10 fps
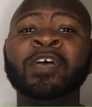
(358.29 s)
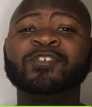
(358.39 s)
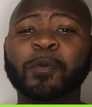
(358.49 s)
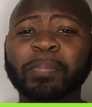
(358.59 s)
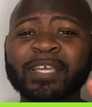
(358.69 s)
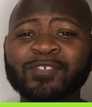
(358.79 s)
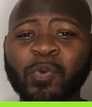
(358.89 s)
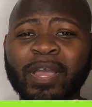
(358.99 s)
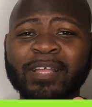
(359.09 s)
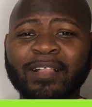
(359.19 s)
So please go
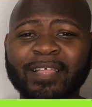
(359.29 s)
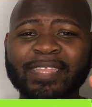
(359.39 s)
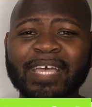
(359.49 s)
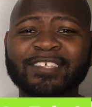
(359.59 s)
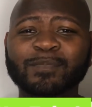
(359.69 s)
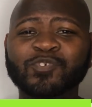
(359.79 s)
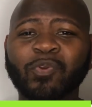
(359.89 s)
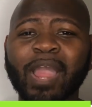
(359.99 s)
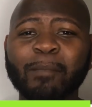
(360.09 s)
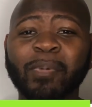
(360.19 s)
ahead and click that
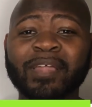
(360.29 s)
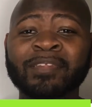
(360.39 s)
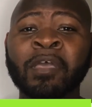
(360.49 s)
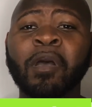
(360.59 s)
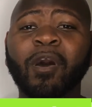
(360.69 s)
subscribe button